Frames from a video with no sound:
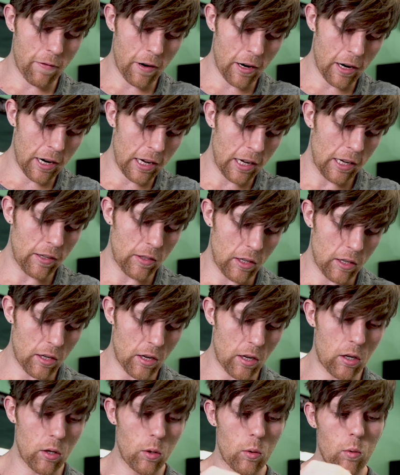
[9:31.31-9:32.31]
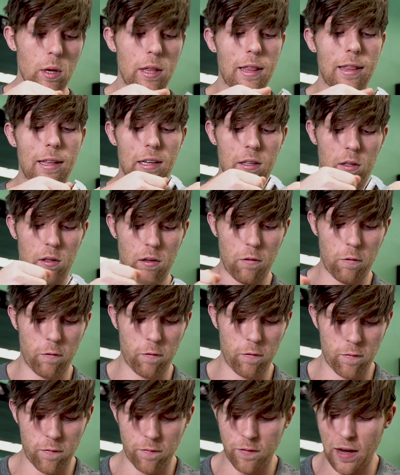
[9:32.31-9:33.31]
very easy to do this
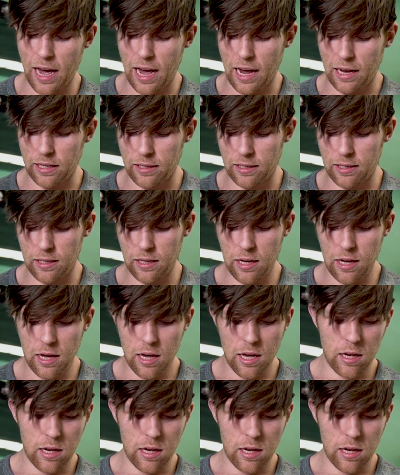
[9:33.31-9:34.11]
fast.